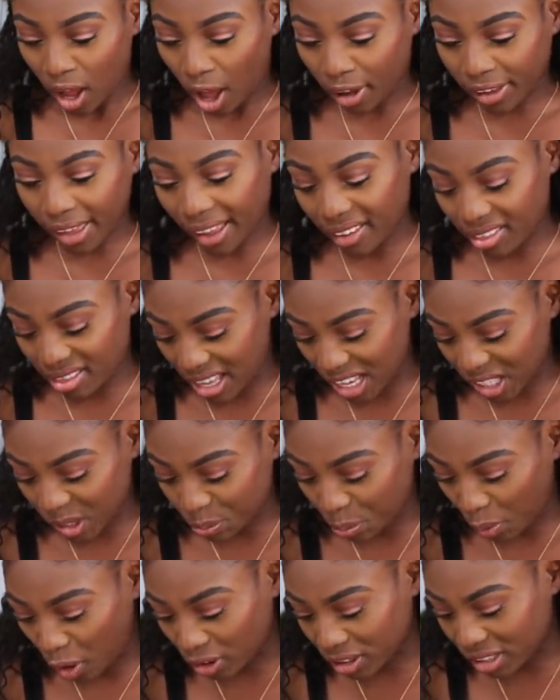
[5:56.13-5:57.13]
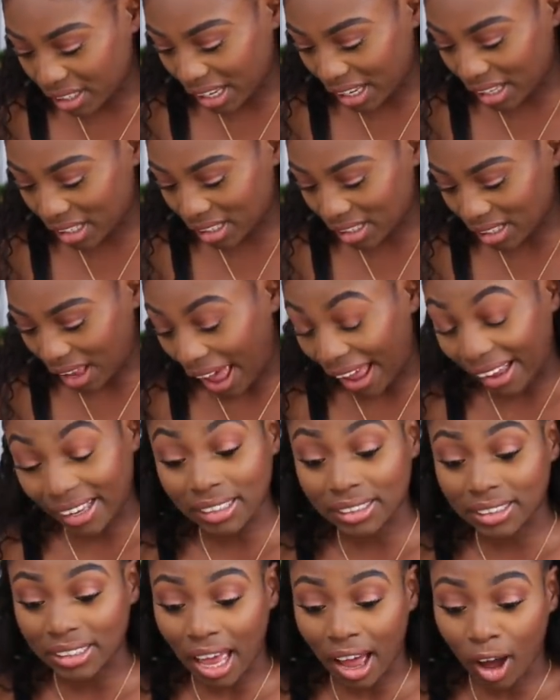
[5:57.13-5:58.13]
Okay, this box is, I
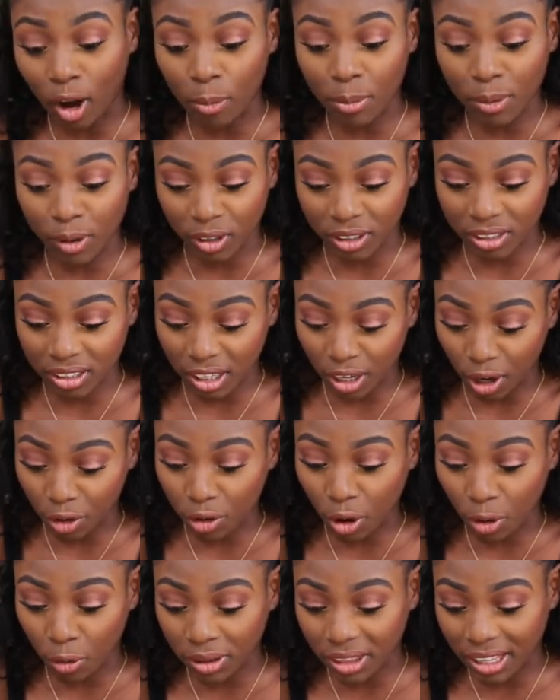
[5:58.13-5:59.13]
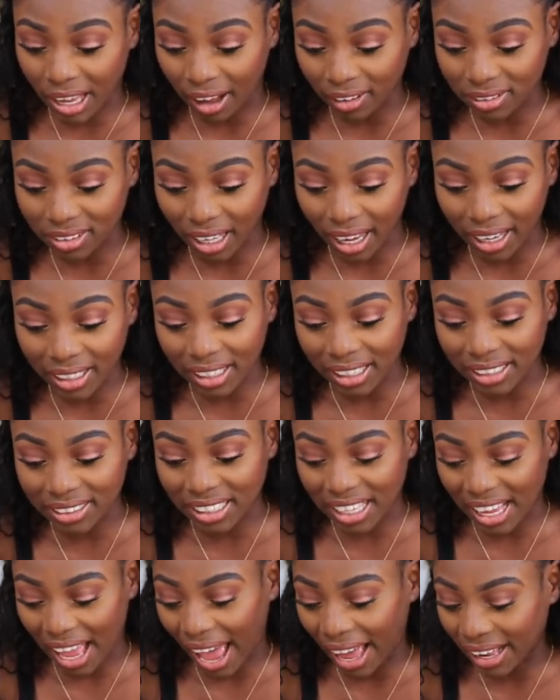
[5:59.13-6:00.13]
can tell because the logo on the outside is
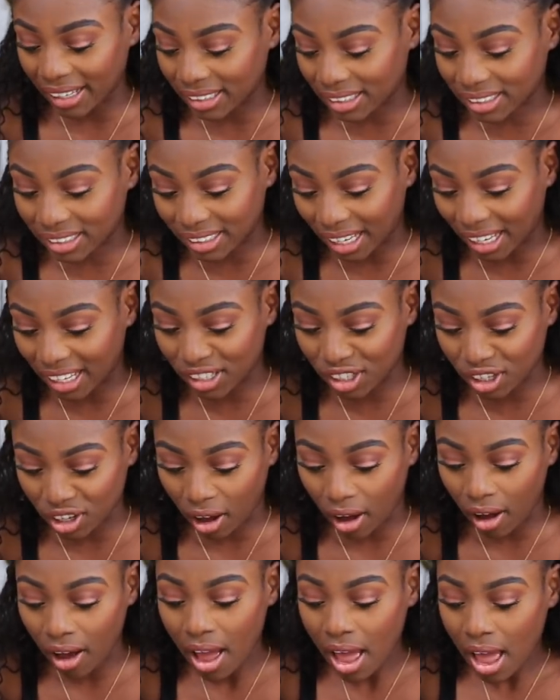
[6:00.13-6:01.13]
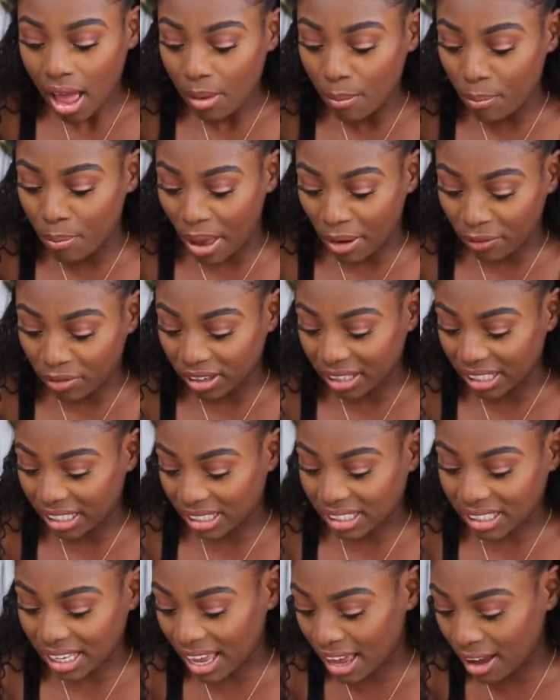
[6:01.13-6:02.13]
the Anastasia
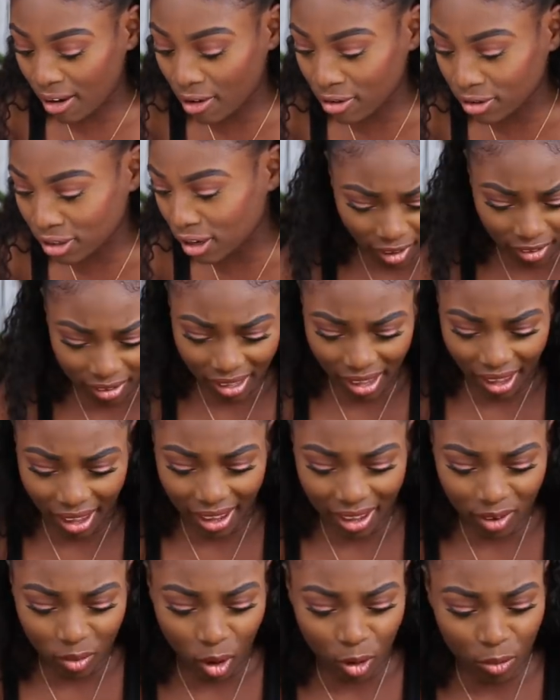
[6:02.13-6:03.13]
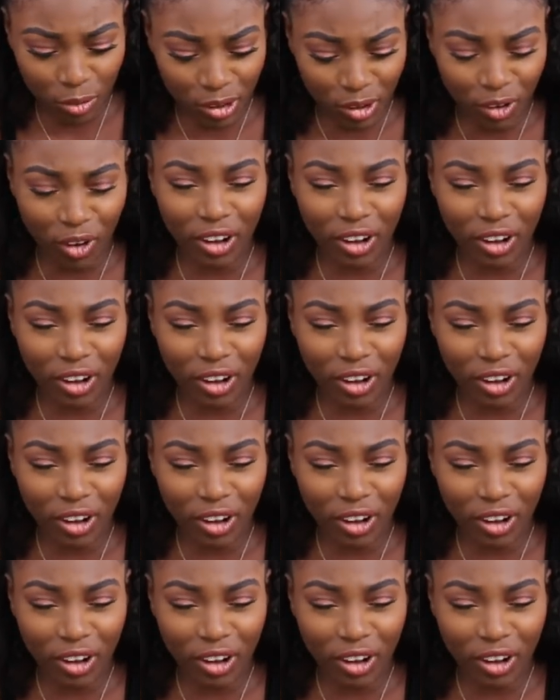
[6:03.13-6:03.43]
Beverly Hills. Okay, what have we